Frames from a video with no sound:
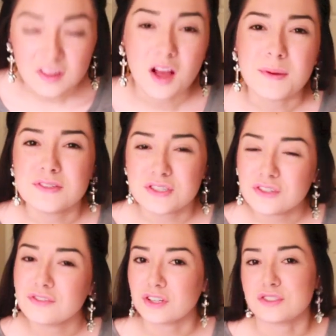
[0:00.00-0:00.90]
almost
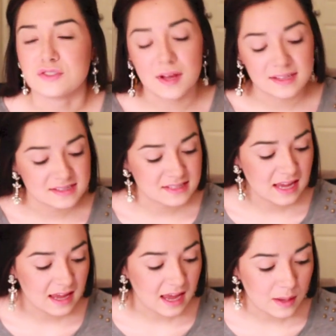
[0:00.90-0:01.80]
universal, I'd
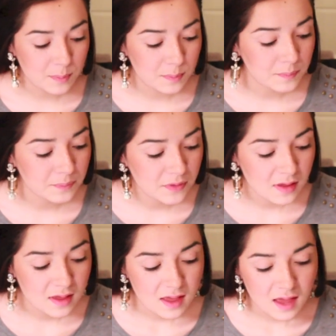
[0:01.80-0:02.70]
say,
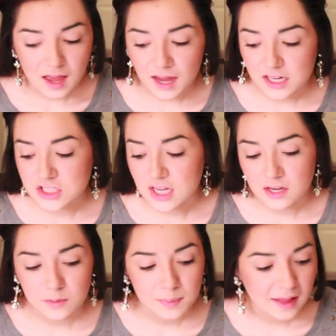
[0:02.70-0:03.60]

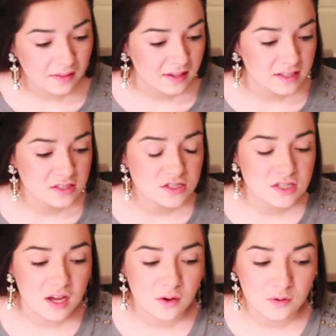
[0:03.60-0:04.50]
eyeshadow palette.
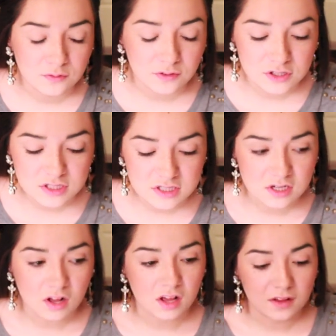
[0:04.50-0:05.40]
So first
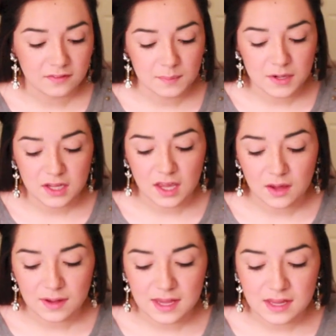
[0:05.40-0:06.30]
off, I'm going to
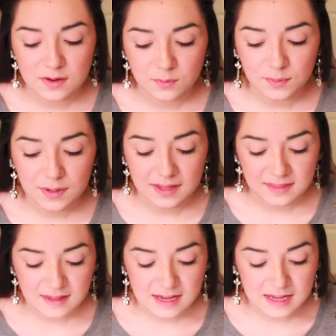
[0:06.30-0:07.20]
go in
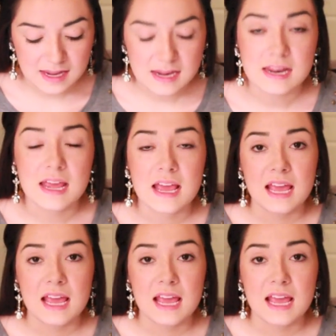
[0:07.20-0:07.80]
with an